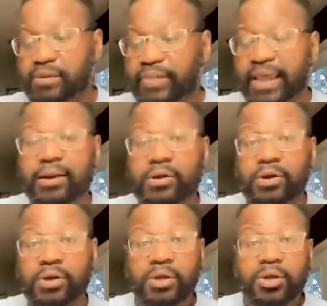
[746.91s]
that
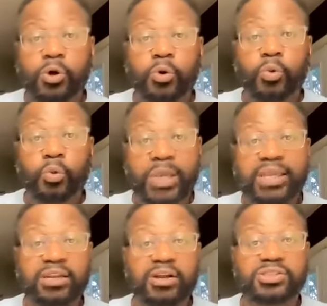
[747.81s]

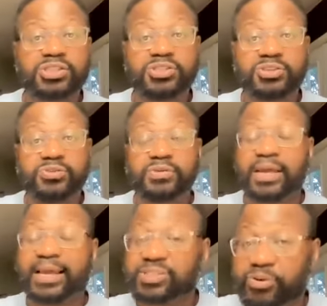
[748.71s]
we learn to do
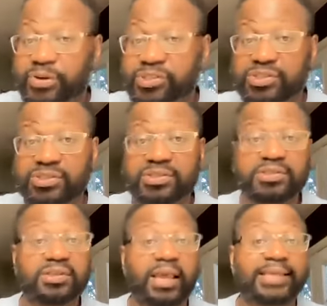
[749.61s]
as
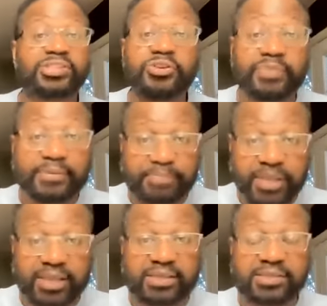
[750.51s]
Christians, as human
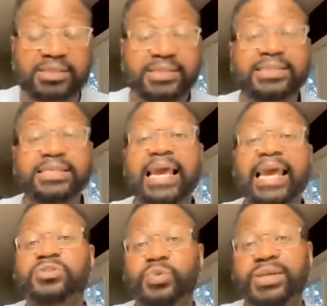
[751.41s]
beings,
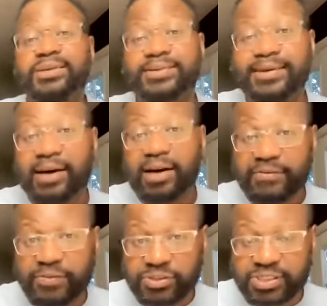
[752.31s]
as we
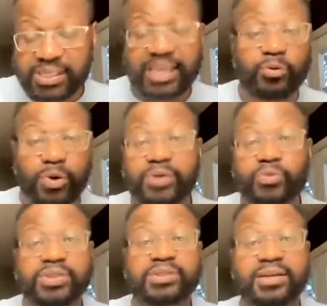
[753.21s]
conversate
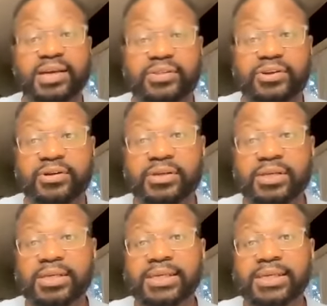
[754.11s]
one with another,